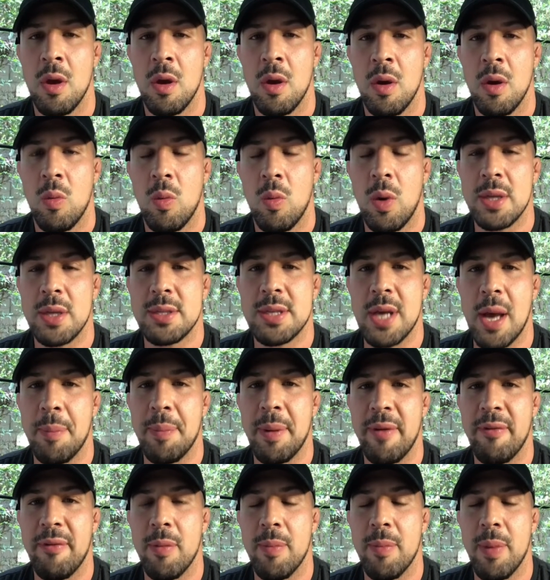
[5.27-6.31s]
That thing, they're not
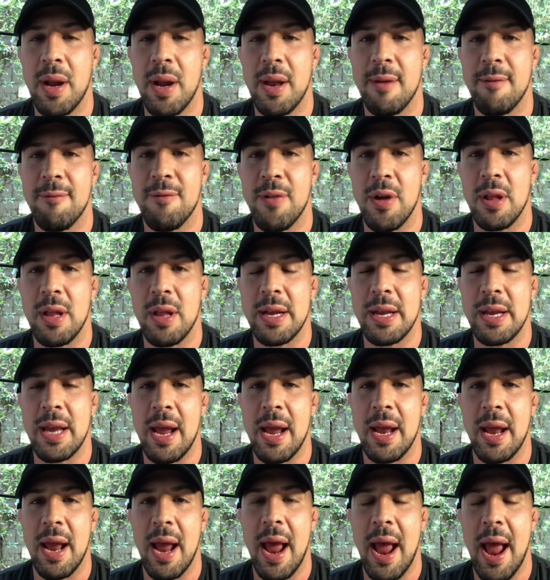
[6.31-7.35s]
giving those away either.
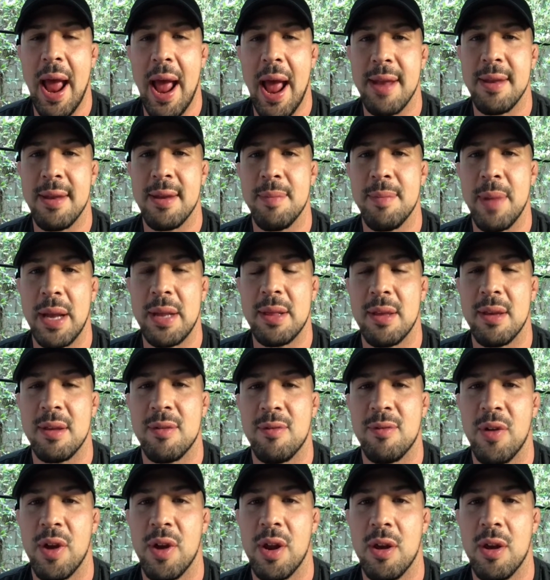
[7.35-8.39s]
That's a very
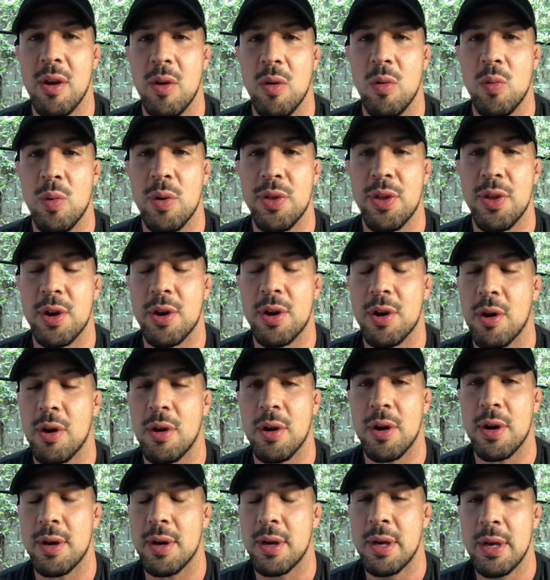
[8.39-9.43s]
fine sweatshirt he's
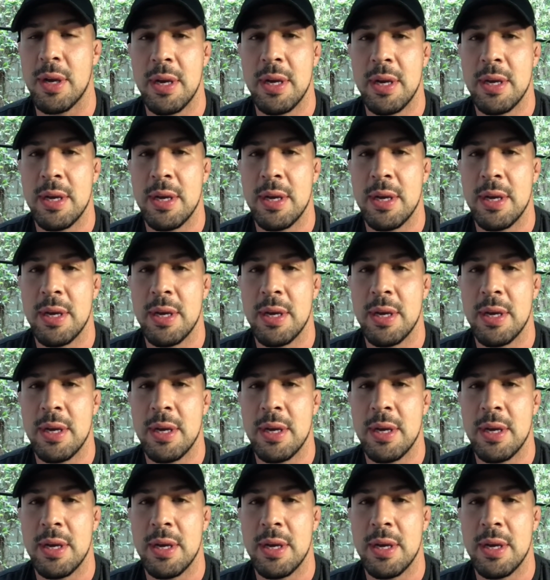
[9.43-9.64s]
rocking there.